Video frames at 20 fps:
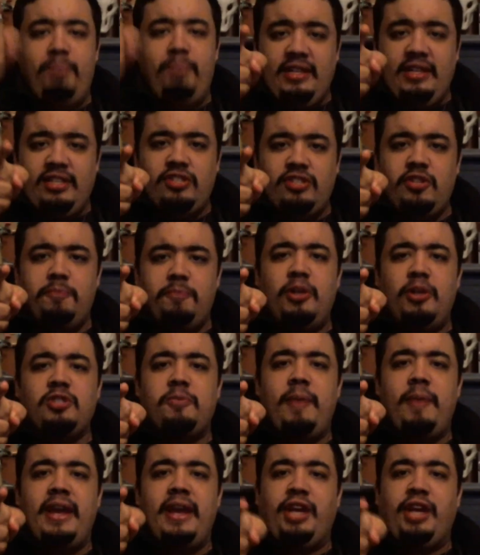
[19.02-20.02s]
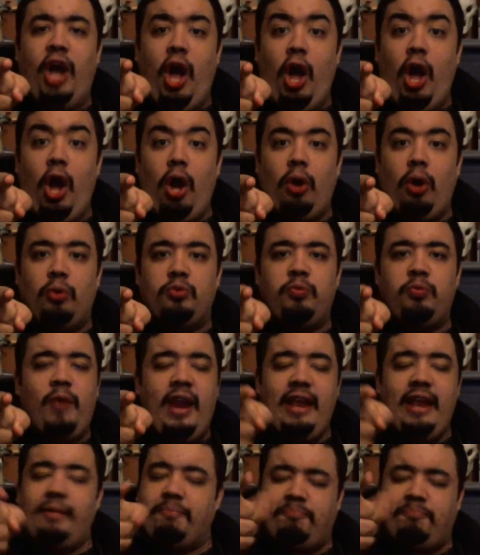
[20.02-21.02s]
are supposed to be gold!
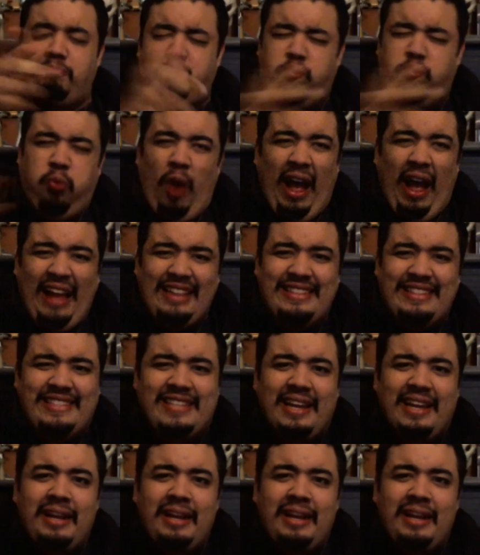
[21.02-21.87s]
Wait, what?